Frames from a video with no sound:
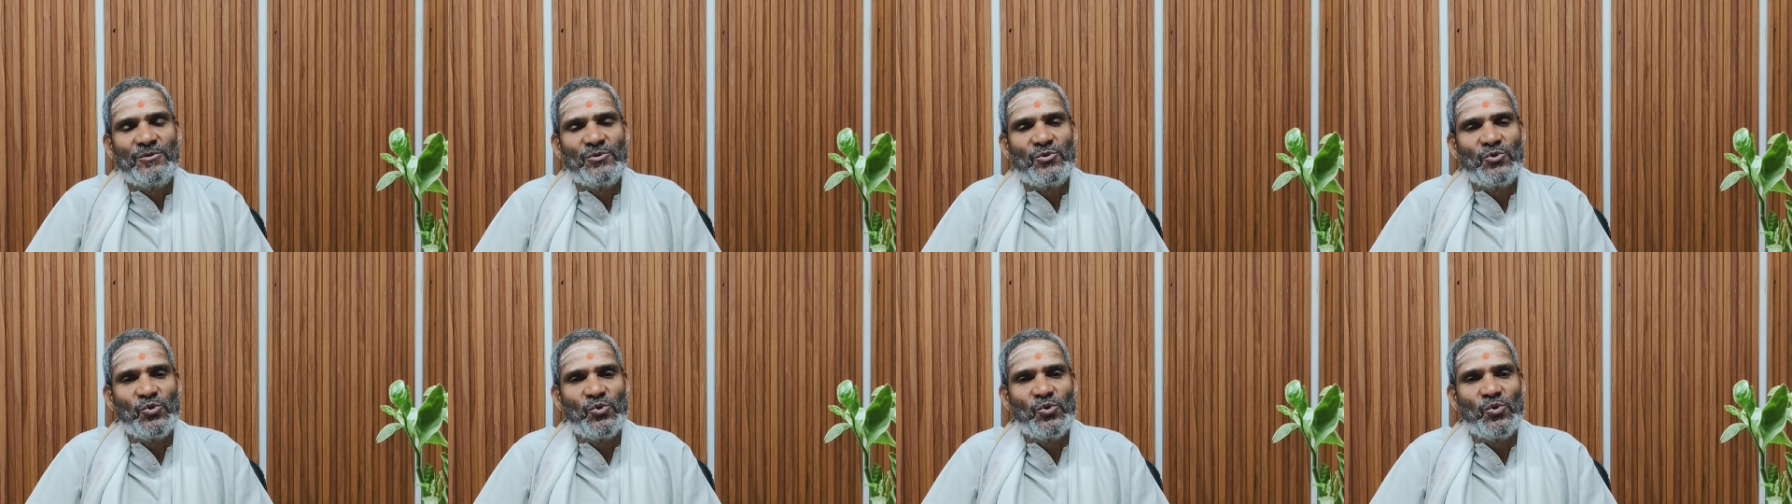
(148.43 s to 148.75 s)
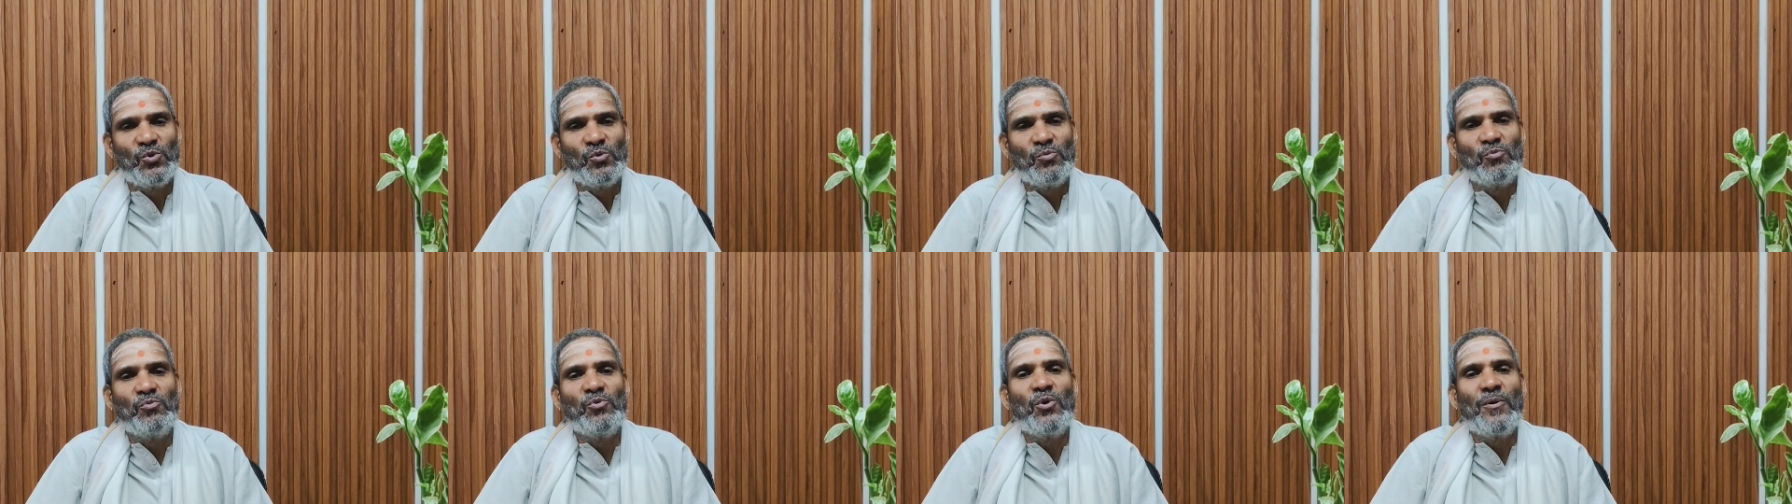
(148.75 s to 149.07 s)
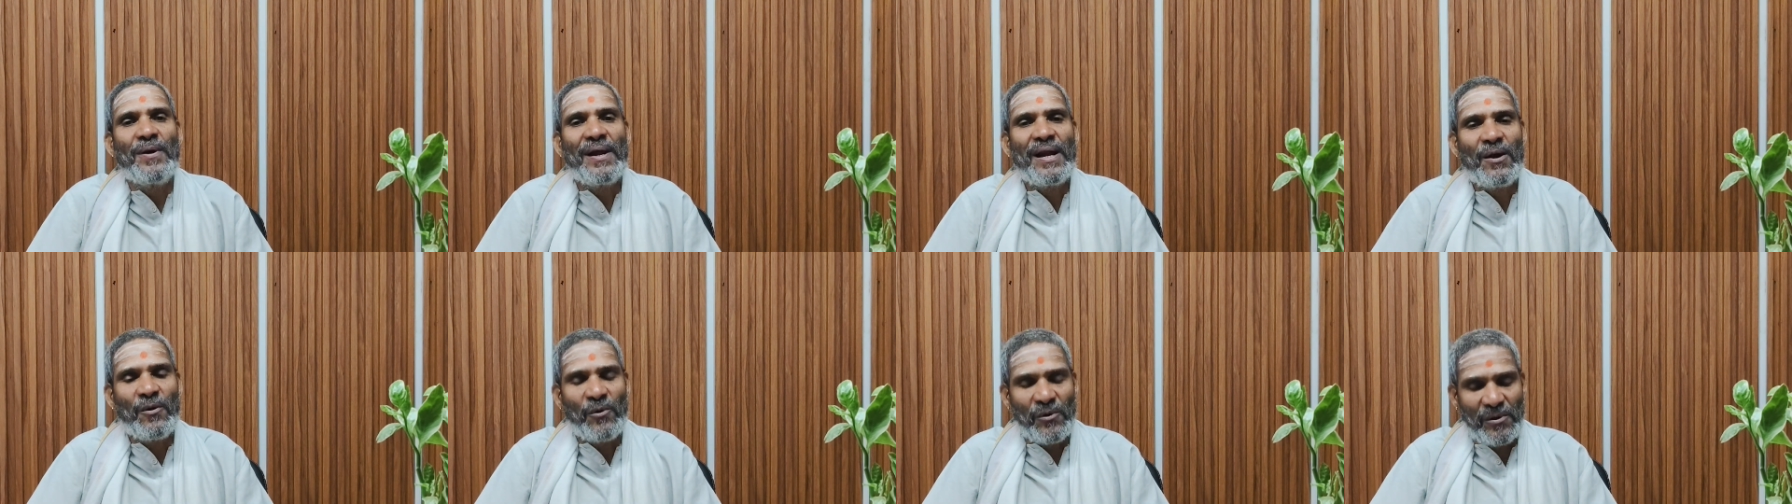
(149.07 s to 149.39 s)
to
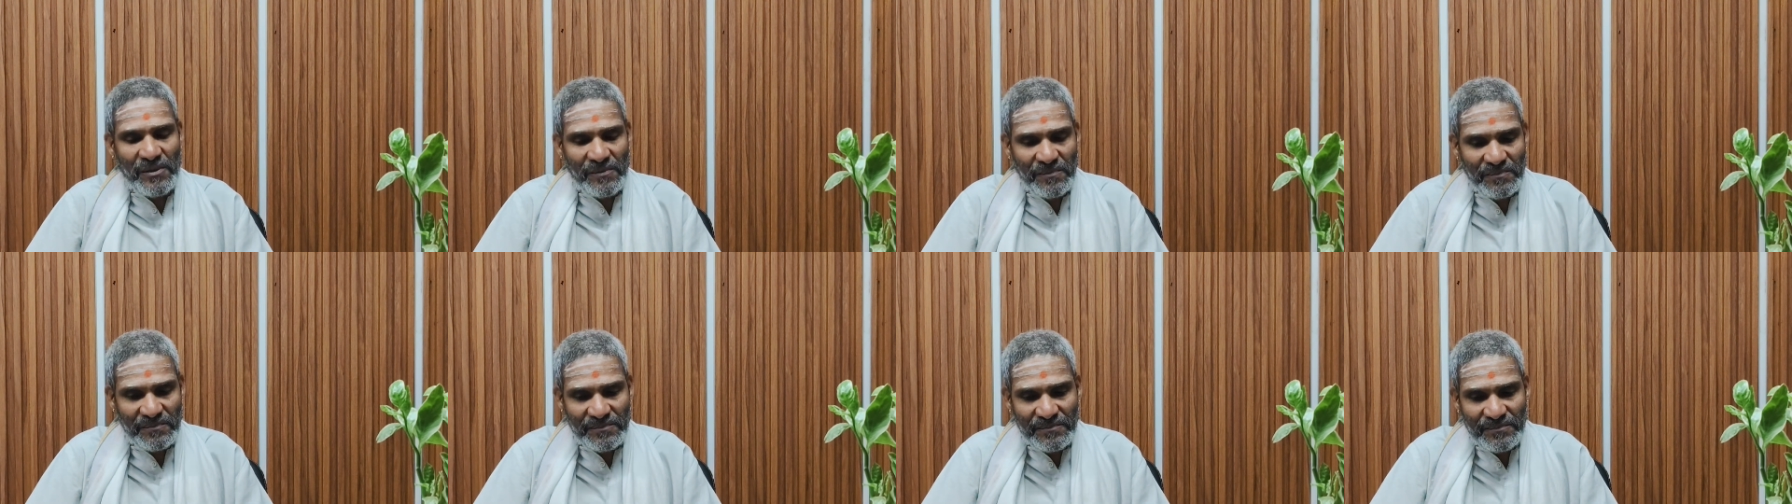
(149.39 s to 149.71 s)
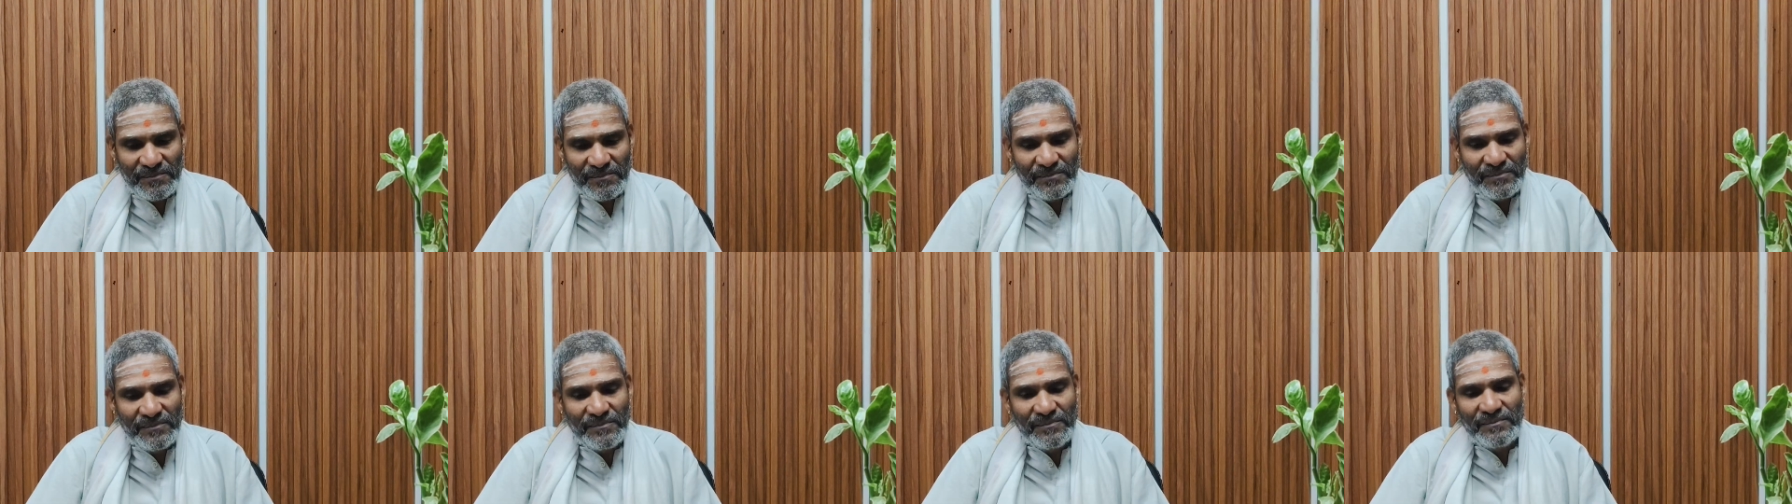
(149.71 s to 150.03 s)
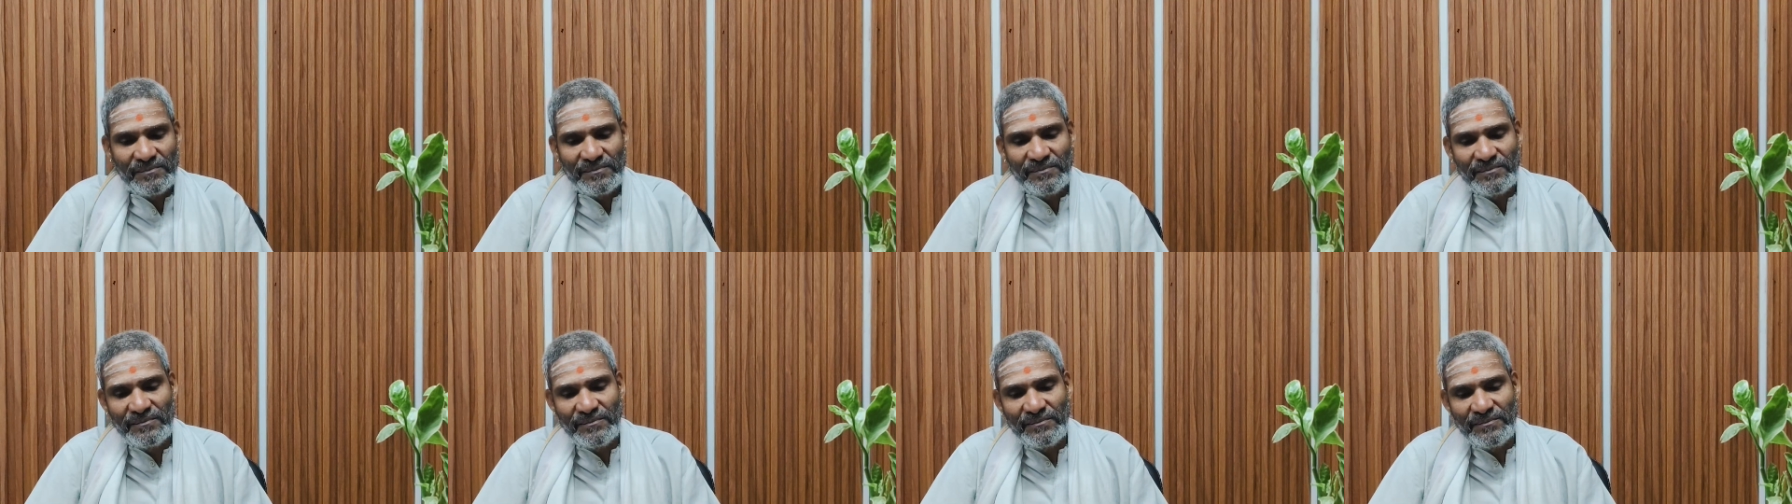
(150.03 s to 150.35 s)
move around.
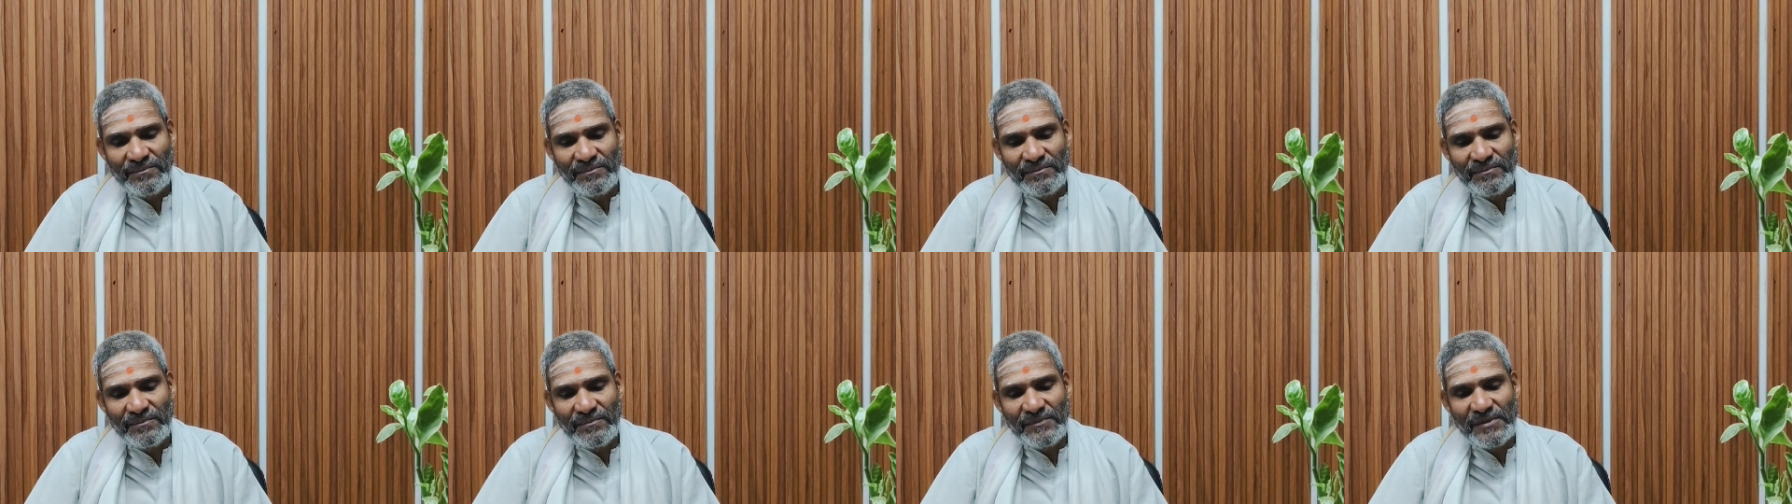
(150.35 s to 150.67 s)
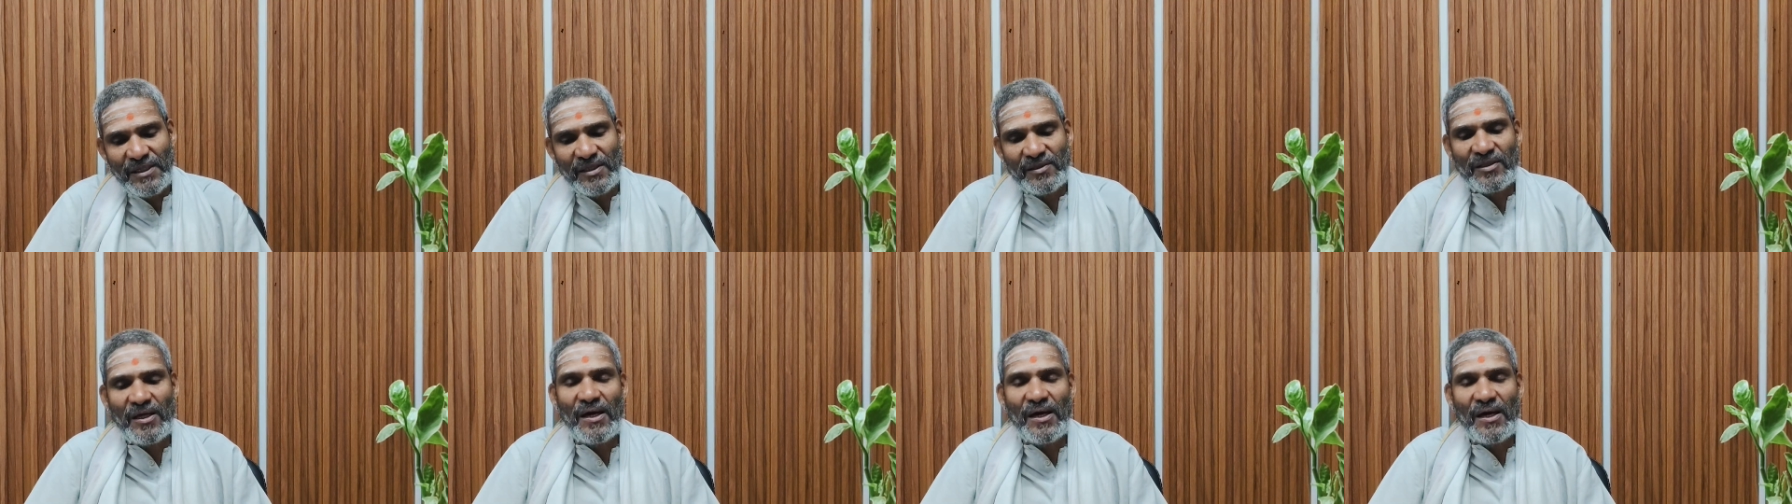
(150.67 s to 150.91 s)
The